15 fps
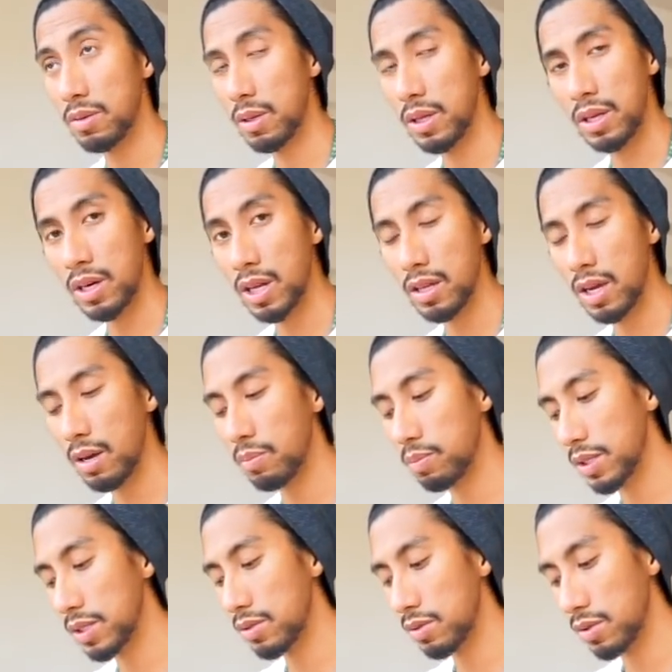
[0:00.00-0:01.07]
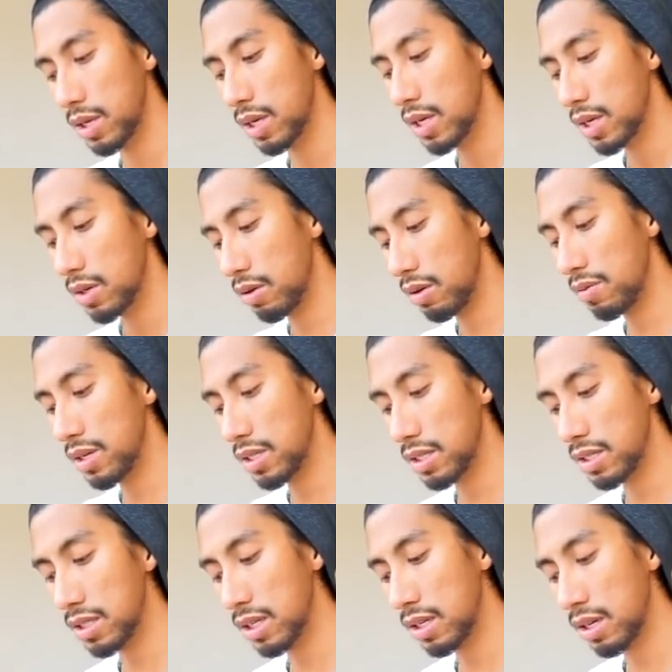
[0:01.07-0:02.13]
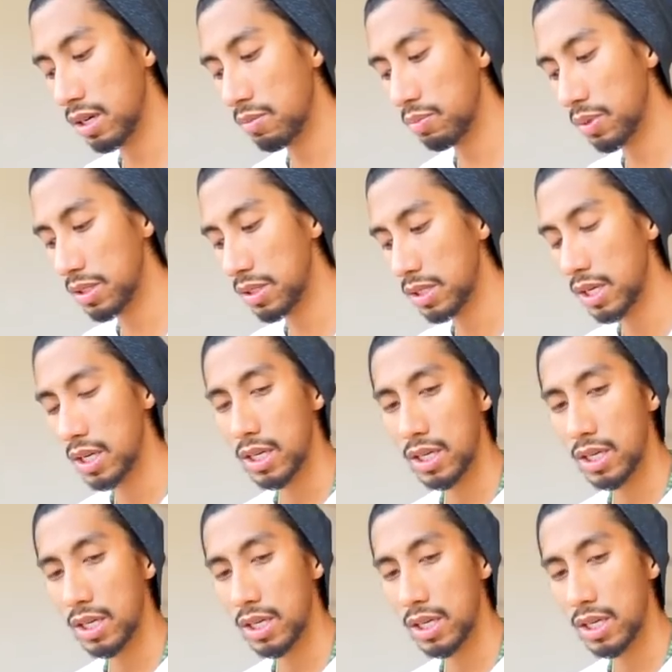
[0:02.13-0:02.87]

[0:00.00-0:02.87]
But they're not the empress or whoever this is not an empress.